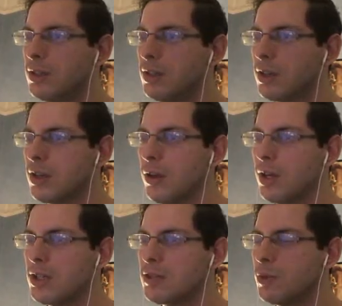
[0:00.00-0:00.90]
You know,
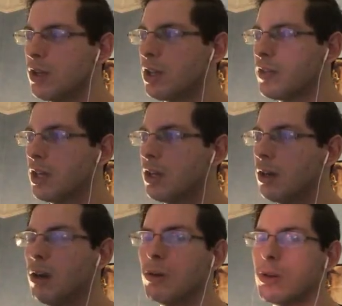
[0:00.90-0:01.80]
going into work every day,
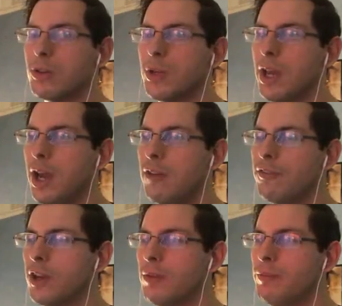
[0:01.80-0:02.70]
oh, could we have
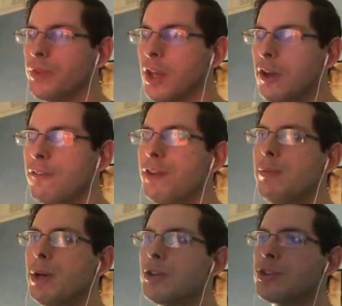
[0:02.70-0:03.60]

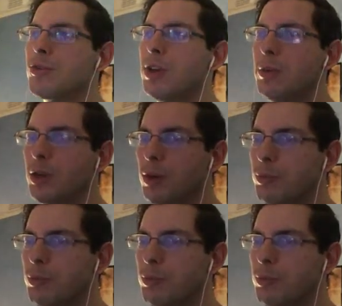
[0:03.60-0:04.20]
female screaming one